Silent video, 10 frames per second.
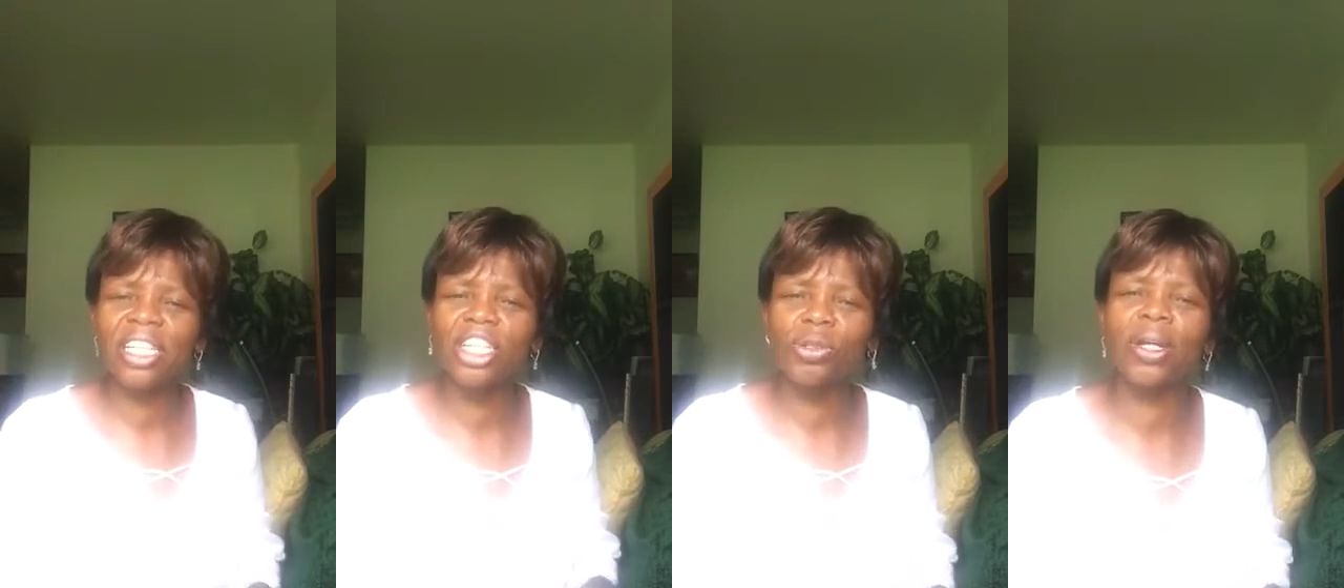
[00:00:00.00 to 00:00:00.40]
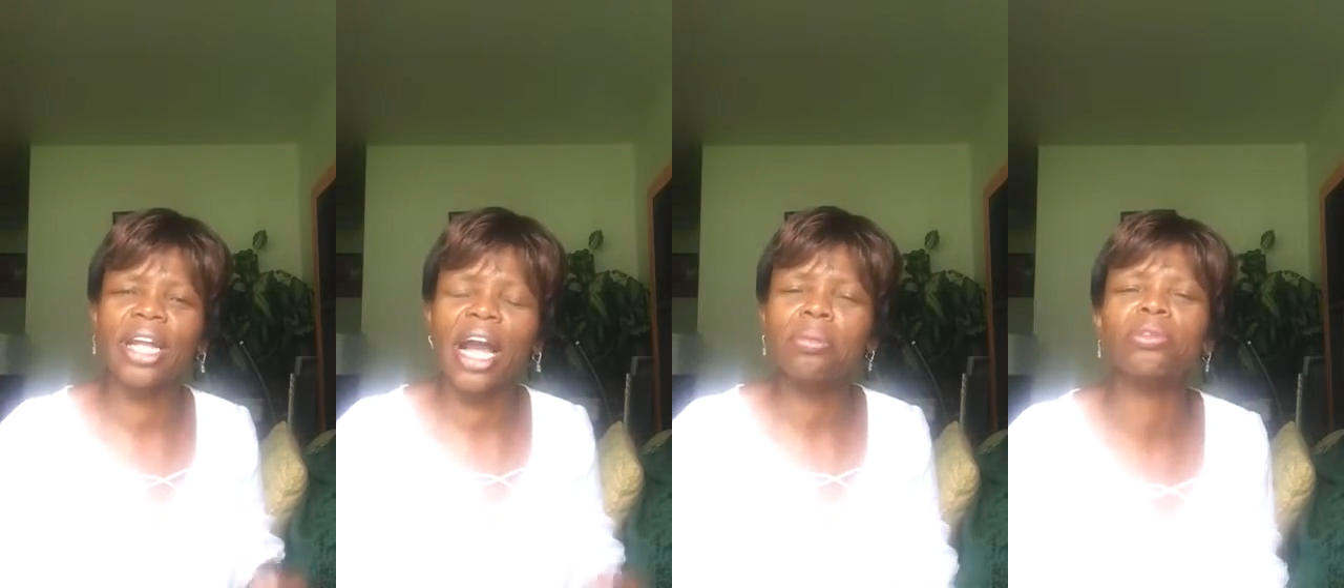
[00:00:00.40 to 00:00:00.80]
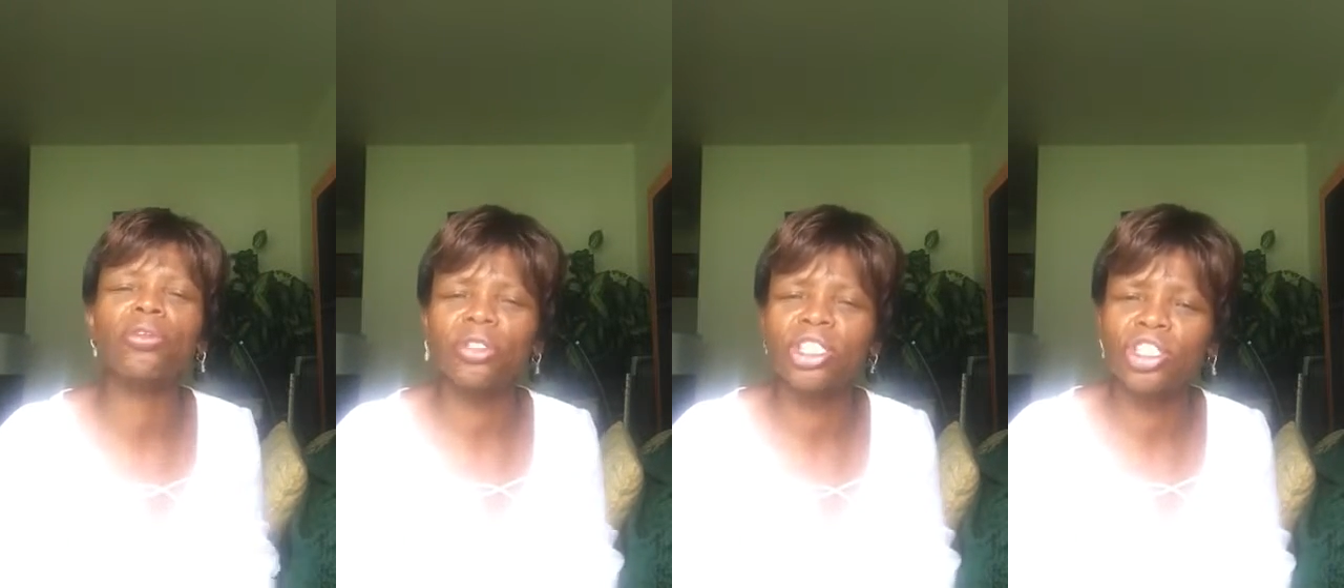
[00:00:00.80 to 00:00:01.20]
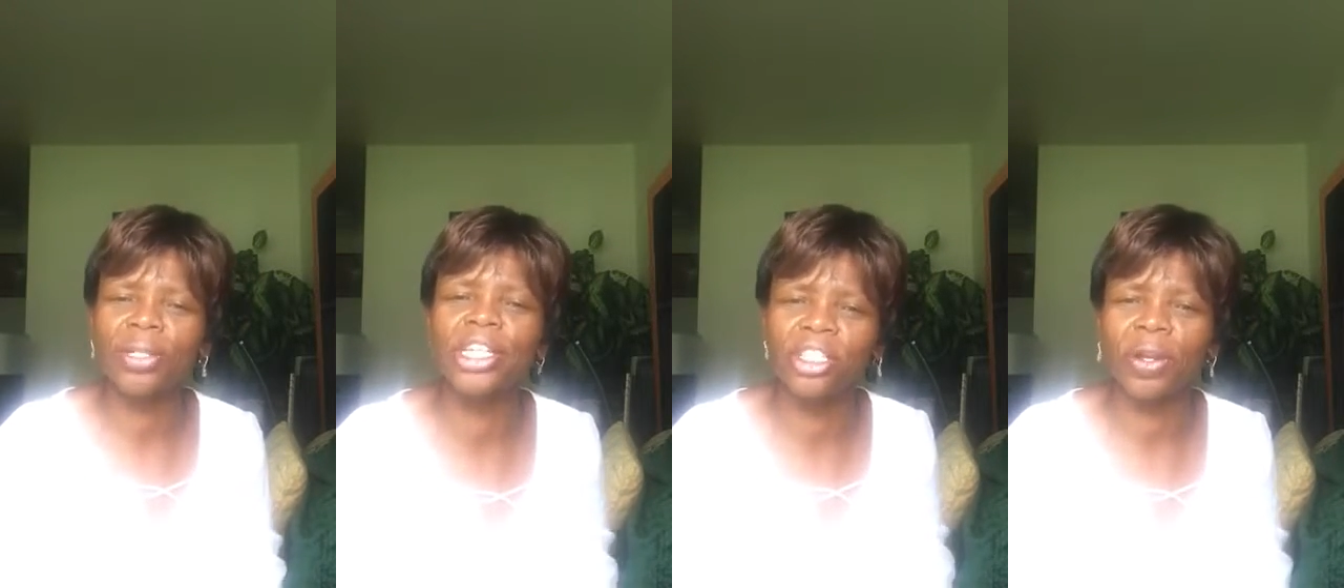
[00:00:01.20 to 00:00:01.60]
say to an absolute
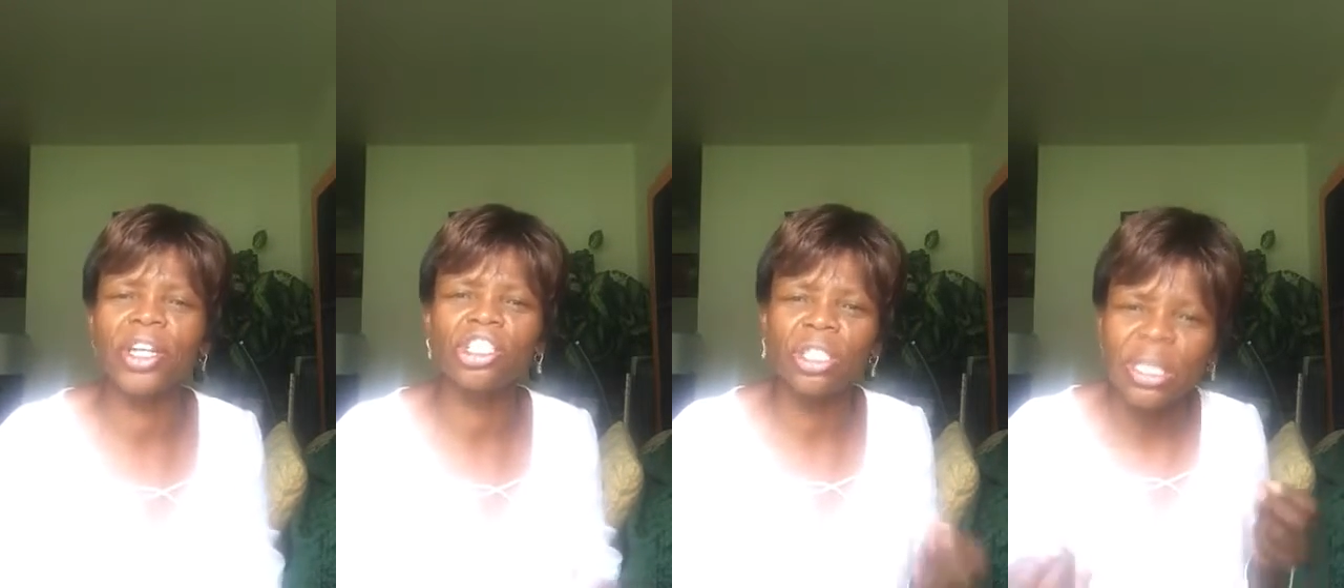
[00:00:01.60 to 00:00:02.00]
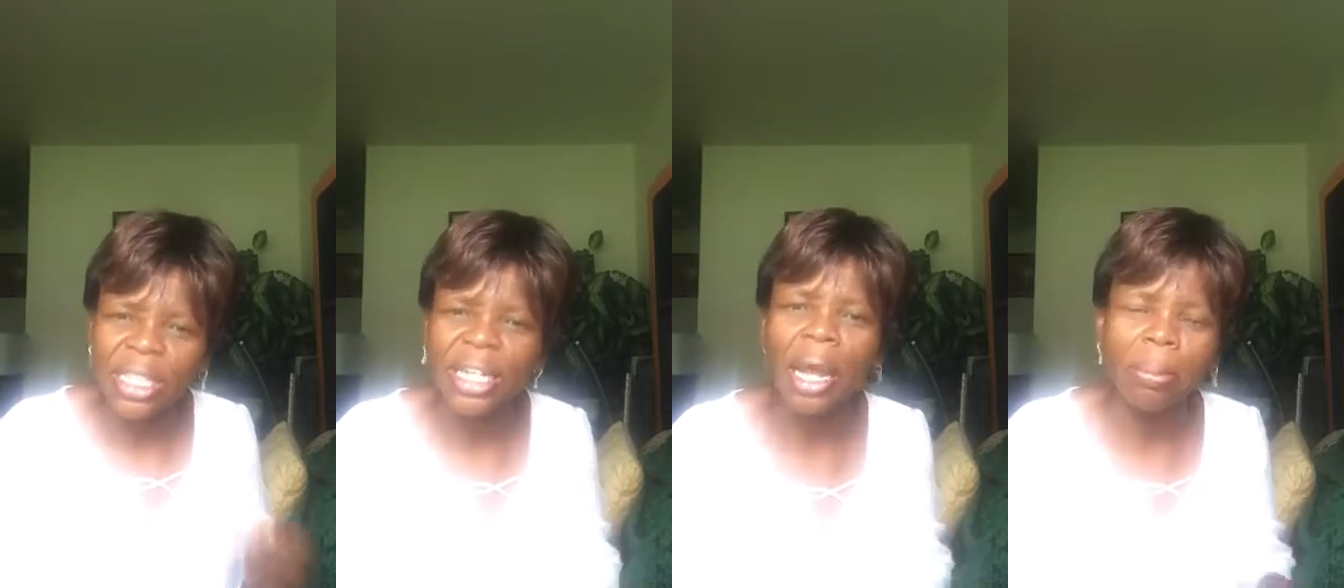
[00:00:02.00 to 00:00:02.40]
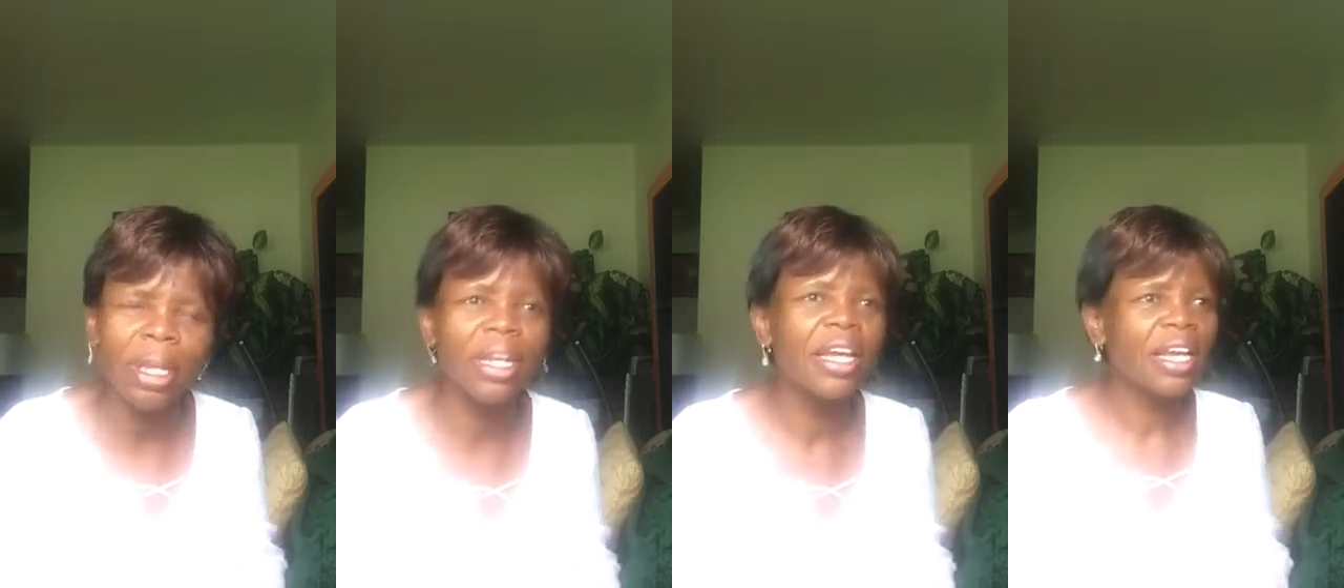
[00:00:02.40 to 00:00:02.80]
stranger, you can just get up and